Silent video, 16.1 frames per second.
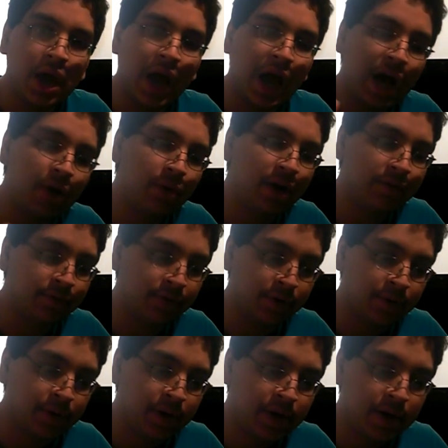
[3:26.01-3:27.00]

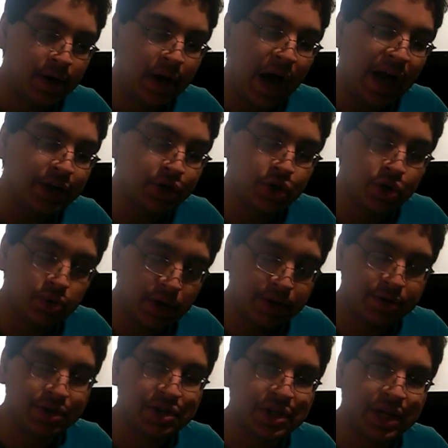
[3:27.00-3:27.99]
However, I do
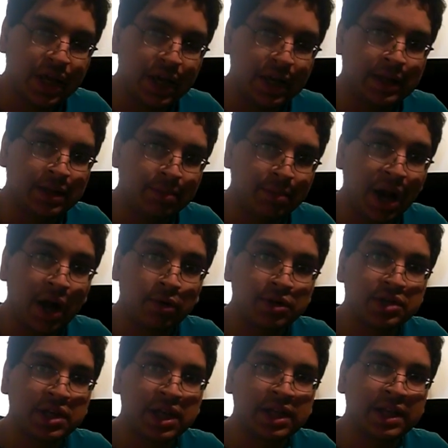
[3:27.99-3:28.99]
understand the power
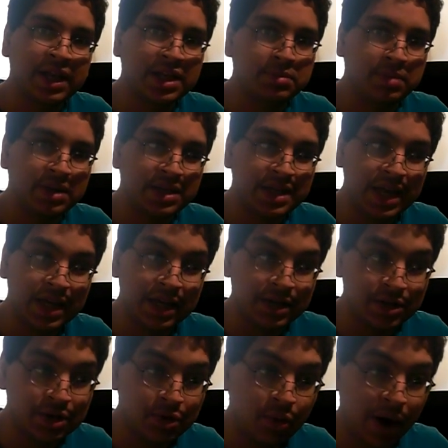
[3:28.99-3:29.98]
scaling has been
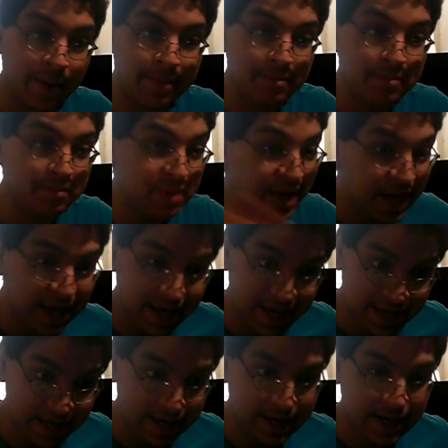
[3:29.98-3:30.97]
taken to
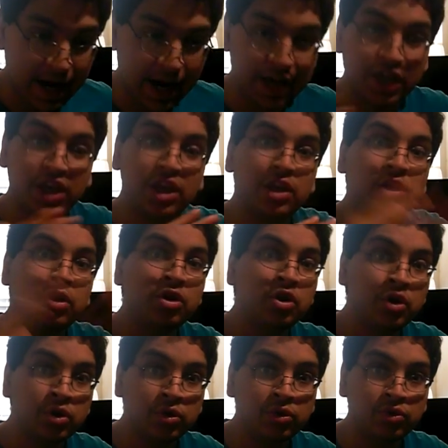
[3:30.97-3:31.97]
a
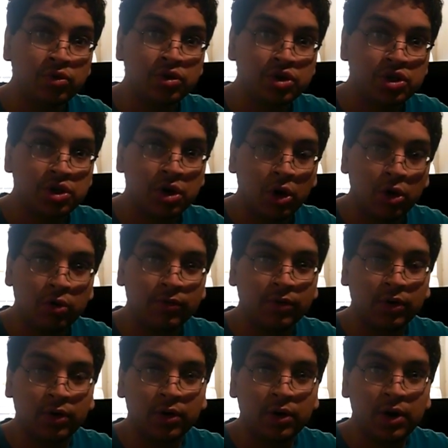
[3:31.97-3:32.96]
huge
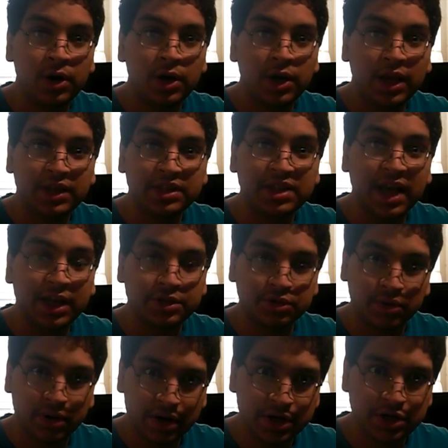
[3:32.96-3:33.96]
over
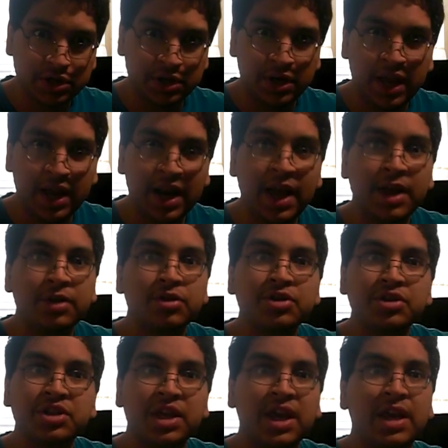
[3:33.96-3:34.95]
exaggeration, and I
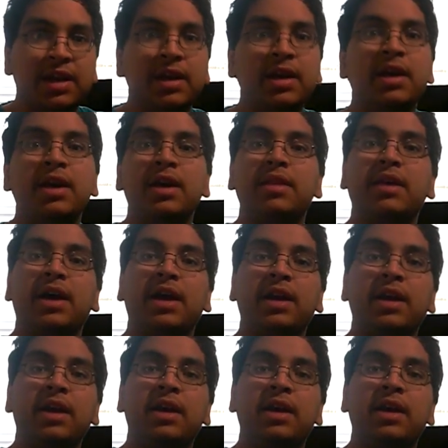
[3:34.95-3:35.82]
understand that,